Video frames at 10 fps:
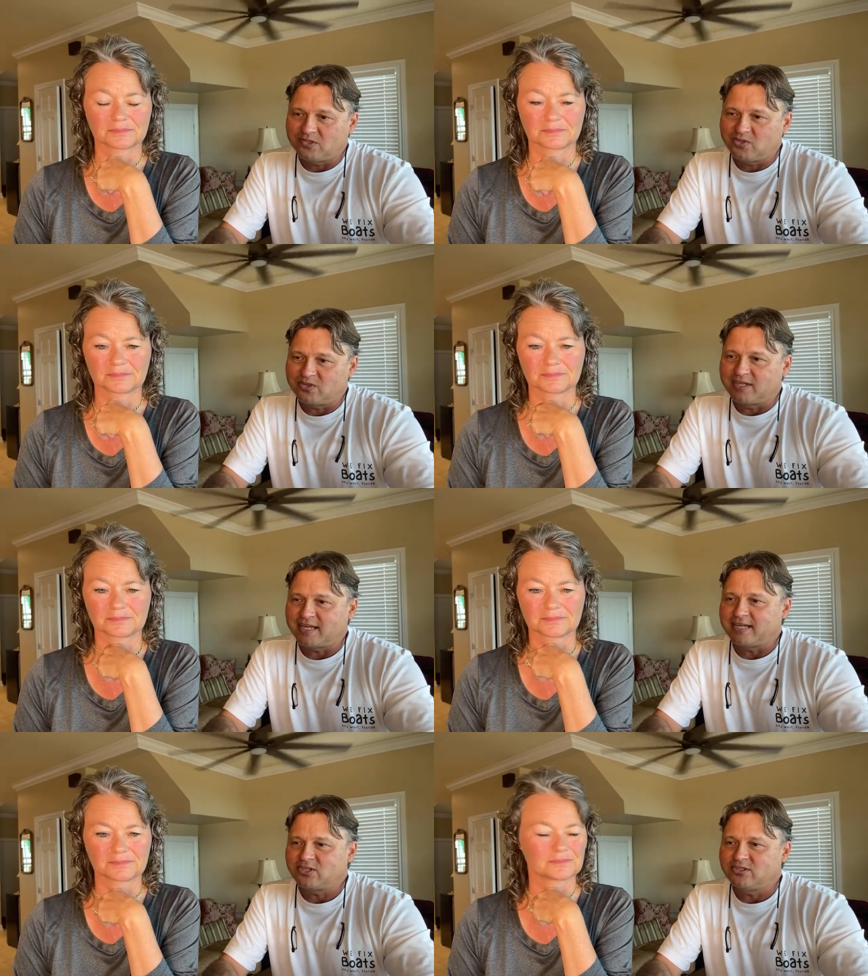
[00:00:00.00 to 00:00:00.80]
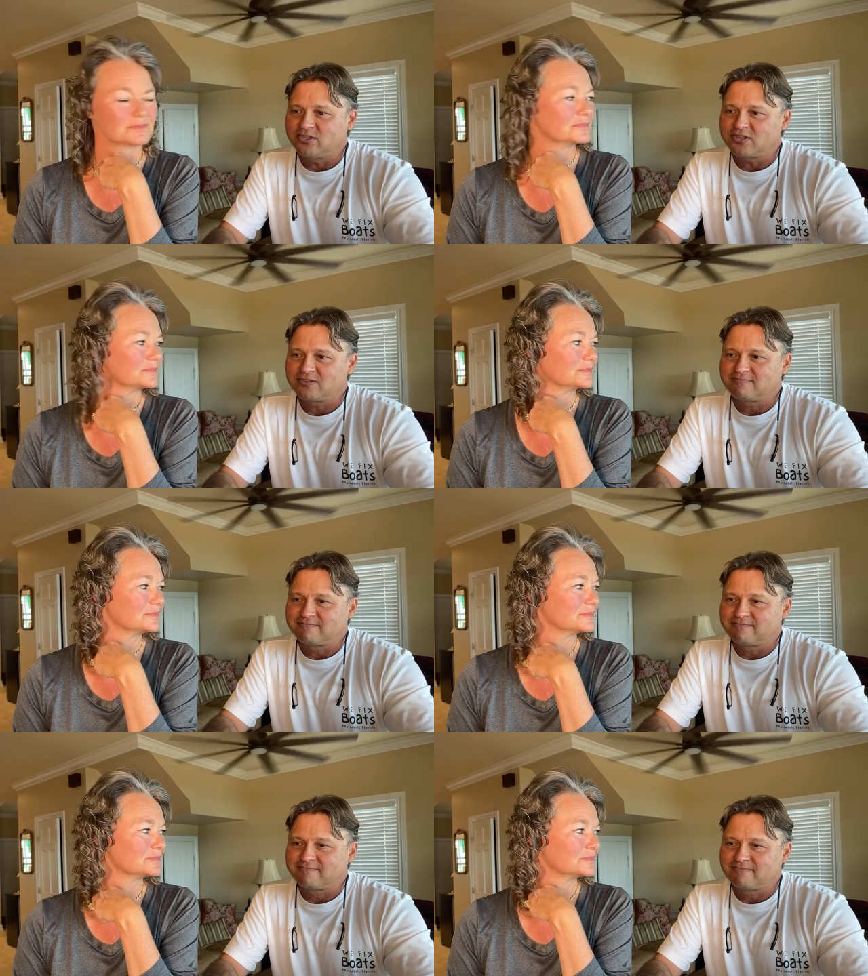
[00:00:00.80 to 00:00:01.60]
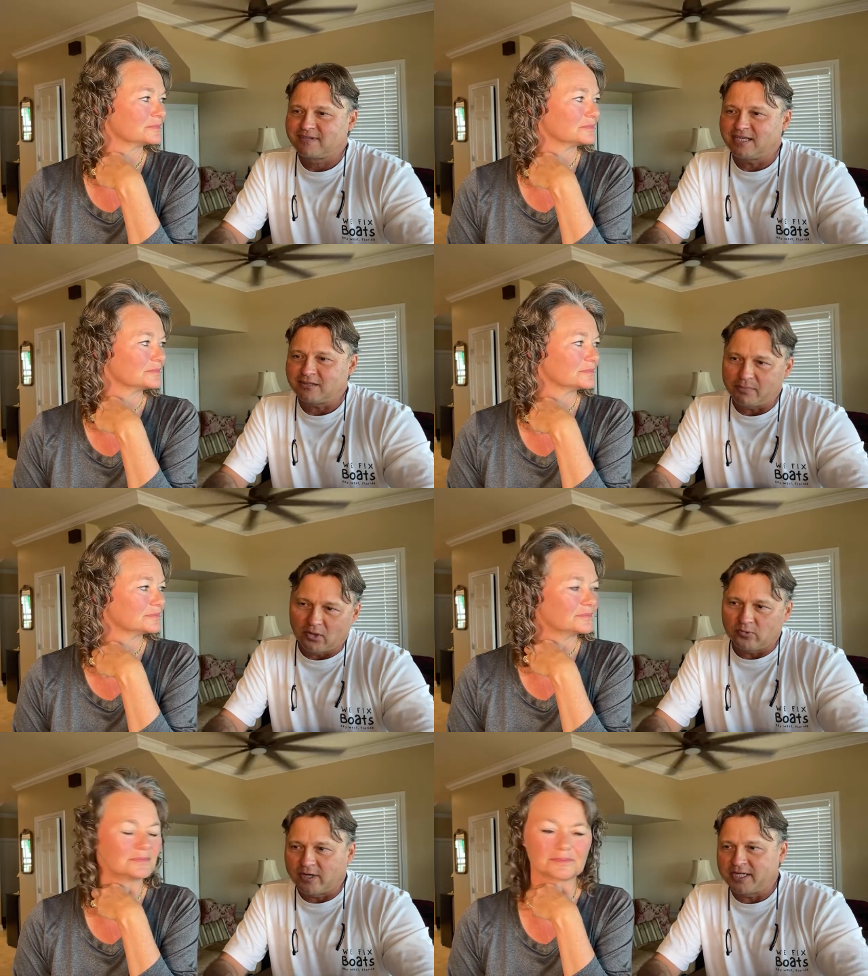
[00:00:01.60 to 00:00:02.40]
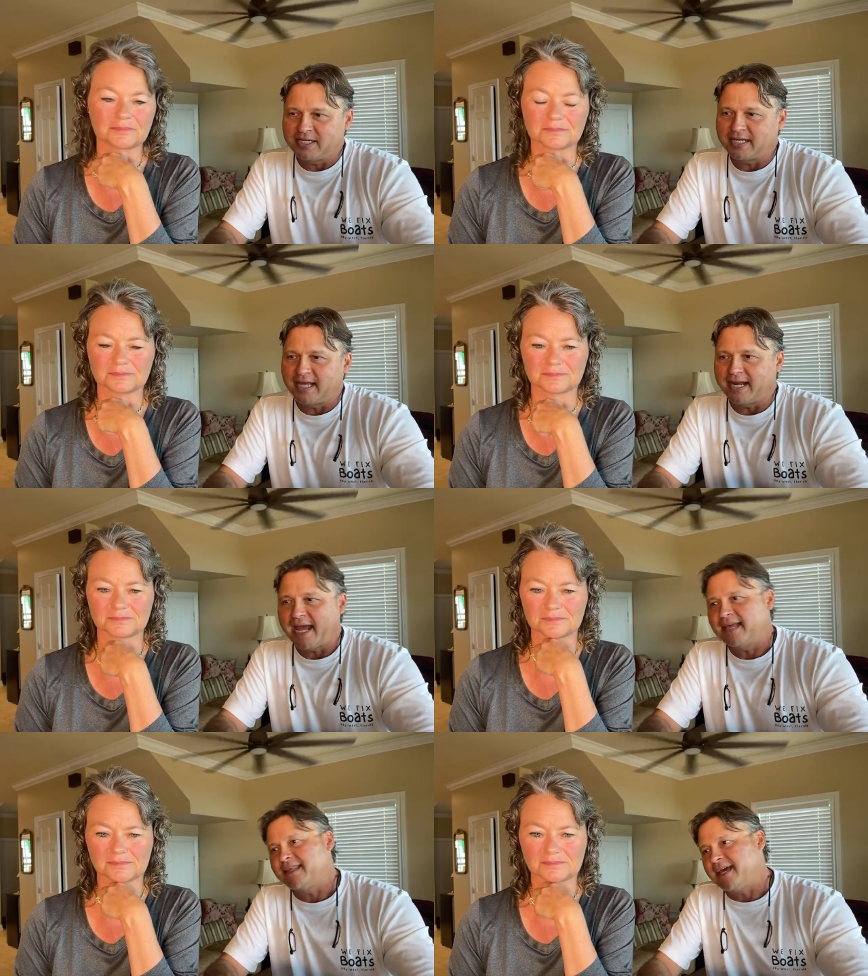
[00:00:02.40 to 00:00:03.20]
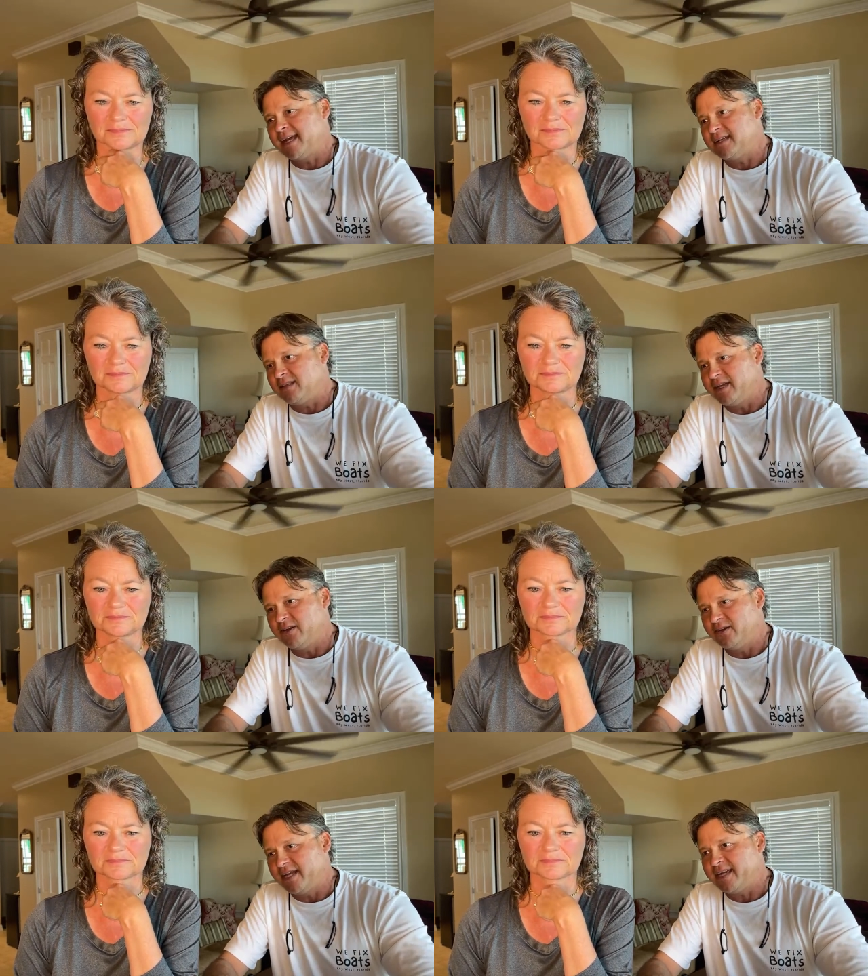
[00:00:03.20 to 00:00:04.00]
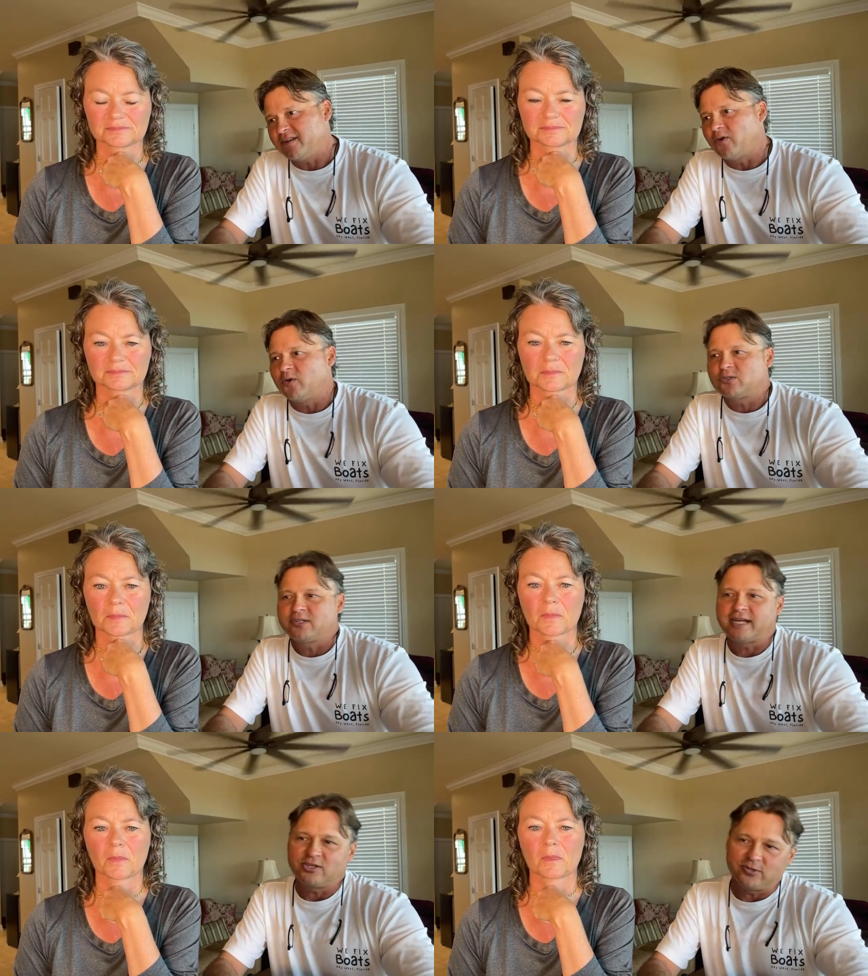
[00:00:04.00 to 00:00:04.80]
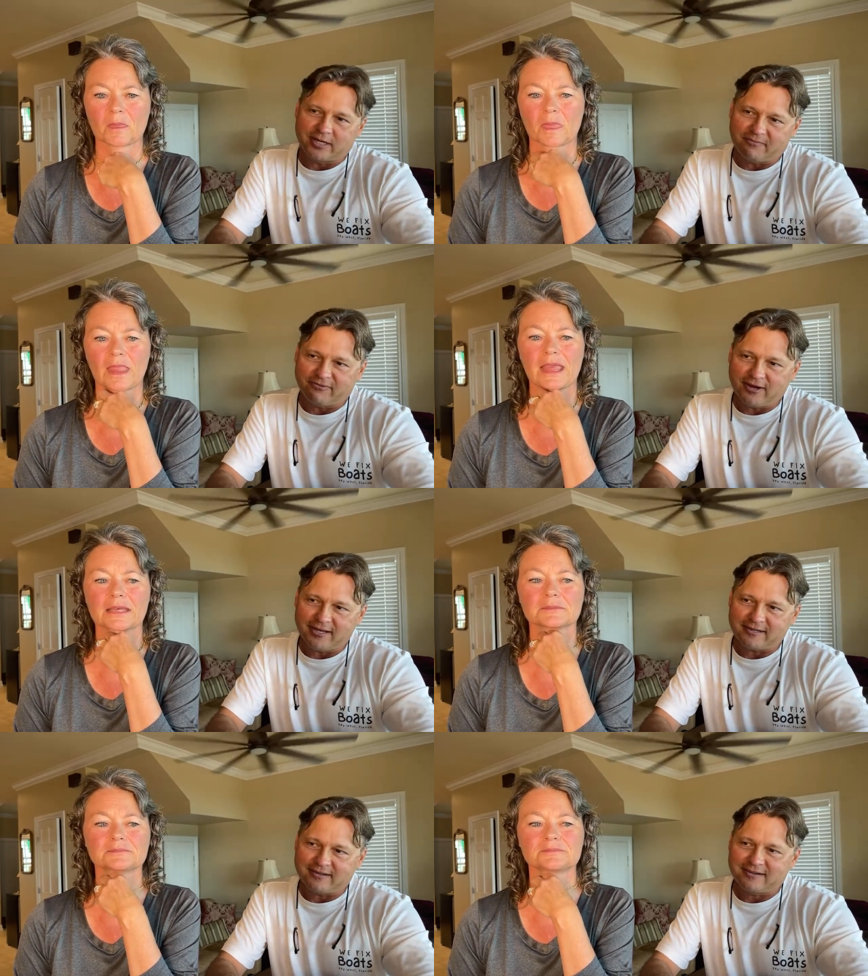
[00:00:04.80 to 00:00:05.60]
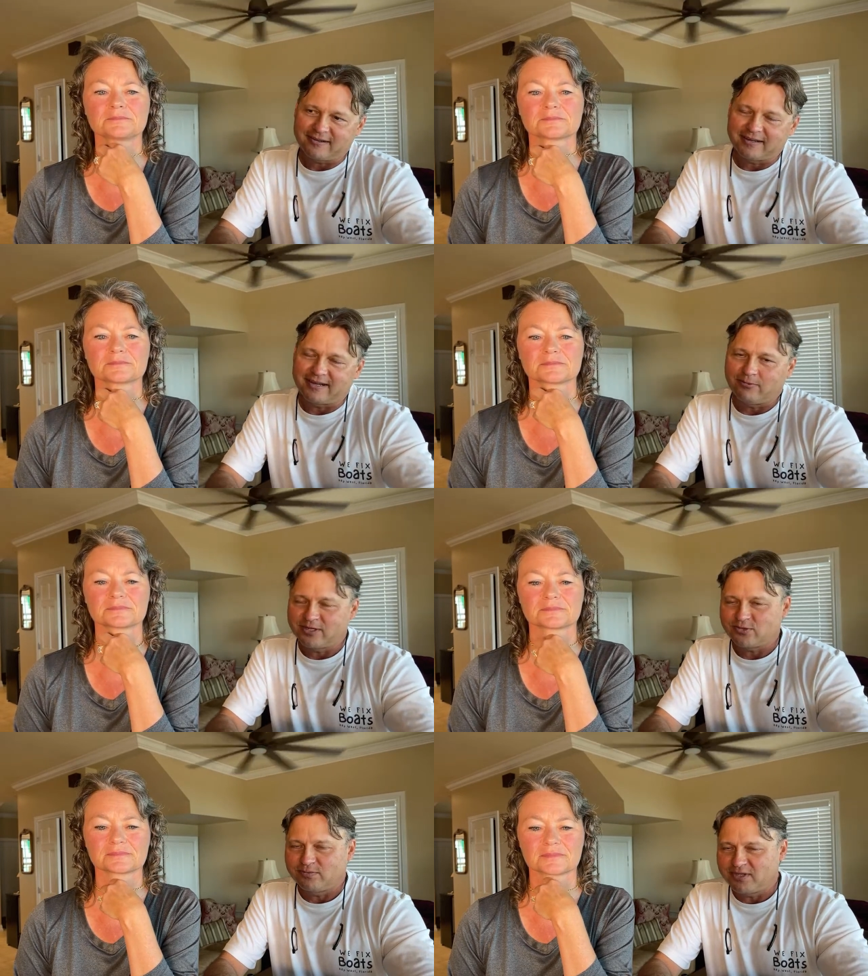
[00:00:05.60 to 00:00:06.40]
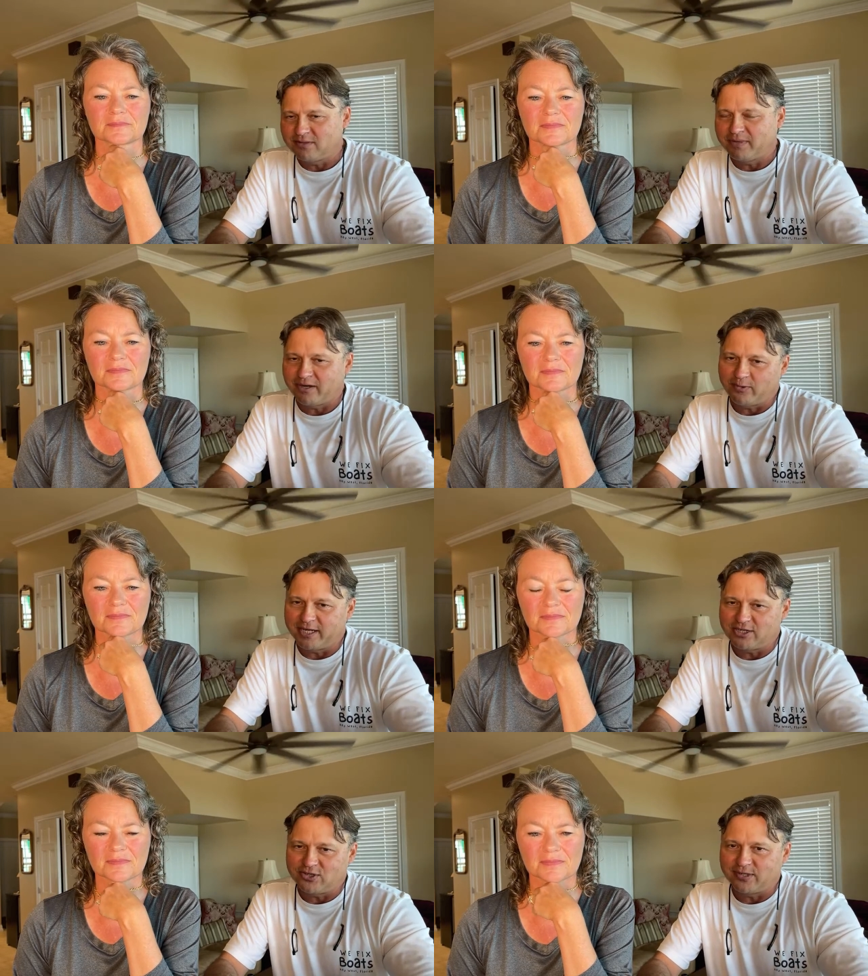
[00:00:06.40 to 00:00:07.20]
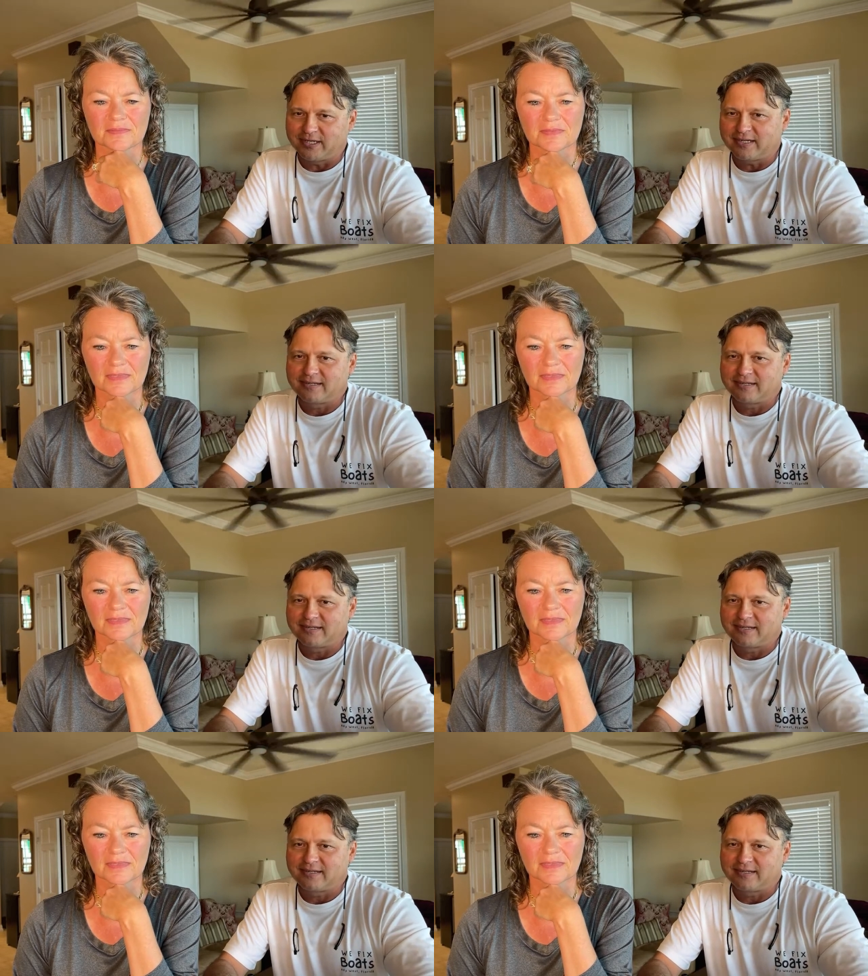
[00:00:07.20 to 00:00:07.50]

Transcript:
Speaker 1: do you think I should just get the boat running and add that at a later date, or should I do it up front? Which would be the better way to do it?